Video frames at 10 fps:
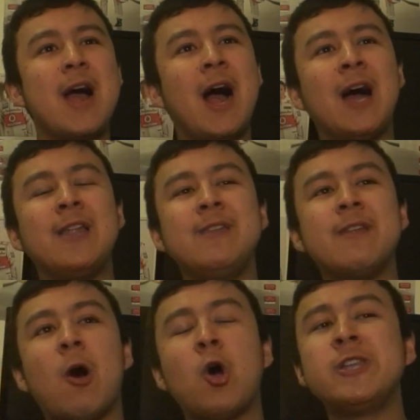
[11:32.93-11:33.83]
And
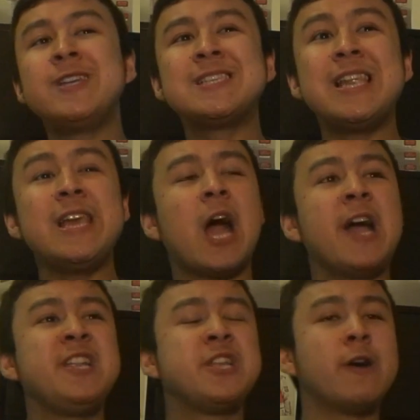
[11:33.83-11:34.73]
honestly,
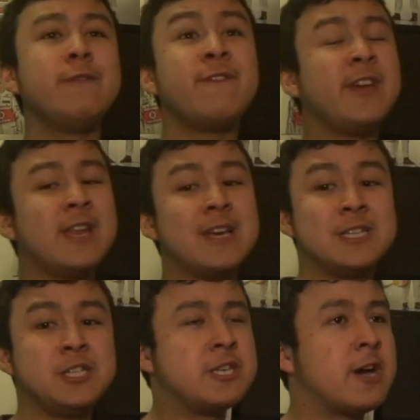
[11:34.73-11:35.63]
I don't think it
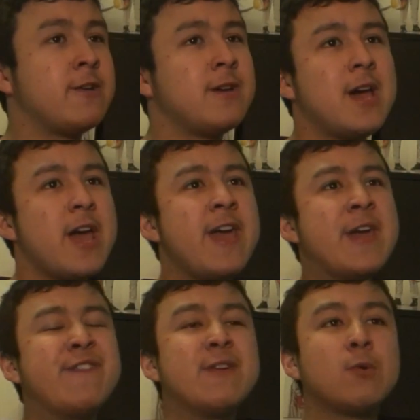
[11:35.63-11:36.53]
is,
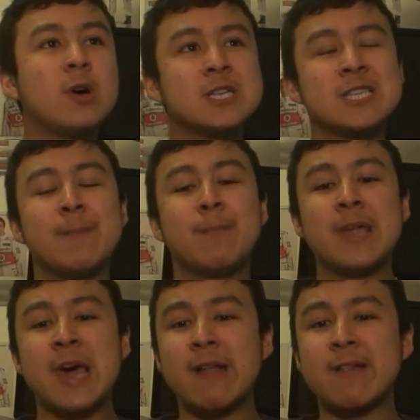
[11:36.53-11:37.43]
If it was, then by
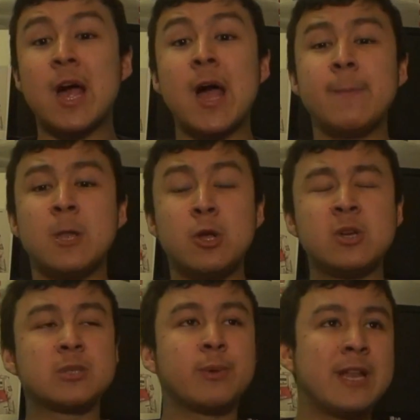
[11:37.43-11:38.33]
that time,
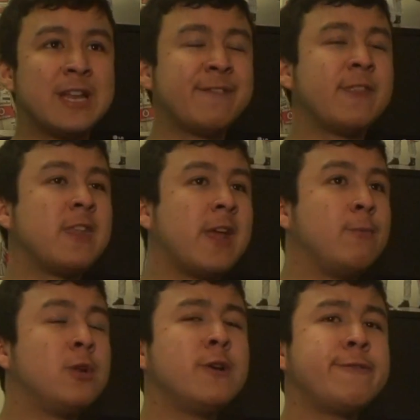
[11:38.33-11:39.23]
Lewis would have left the team.
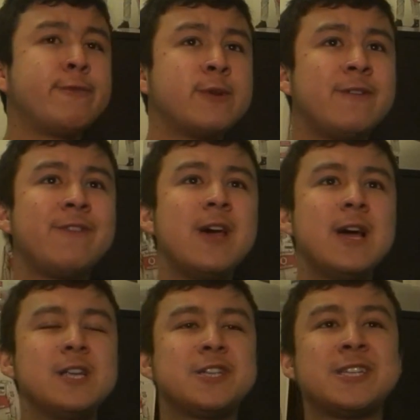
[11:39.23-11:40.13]
Lewis would have
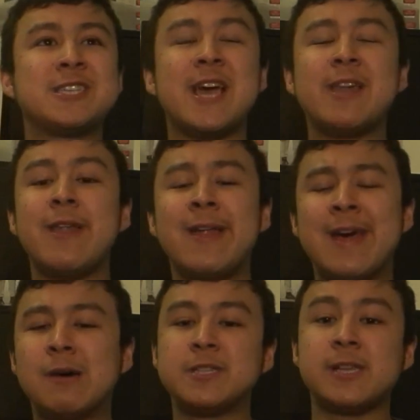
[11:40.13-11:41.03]
just
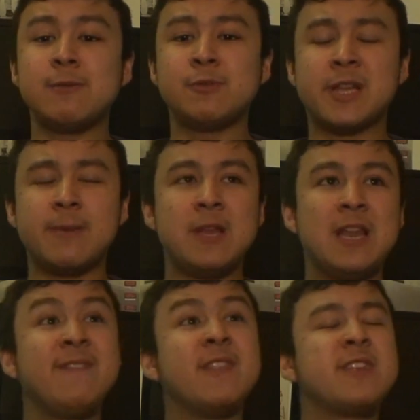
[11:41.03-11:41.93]
announced that he was going to be
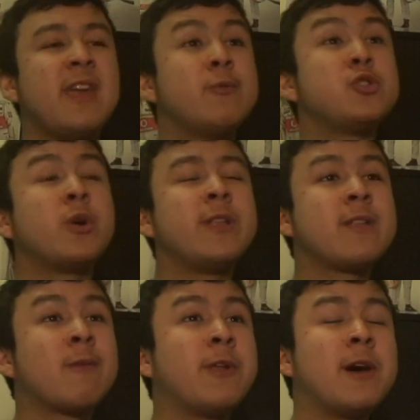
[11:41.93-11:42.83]
leaving the team or joining
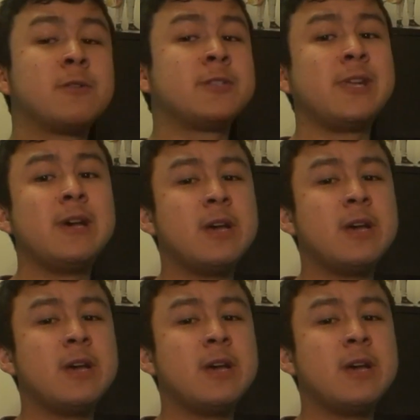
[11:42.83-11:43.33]
someone else.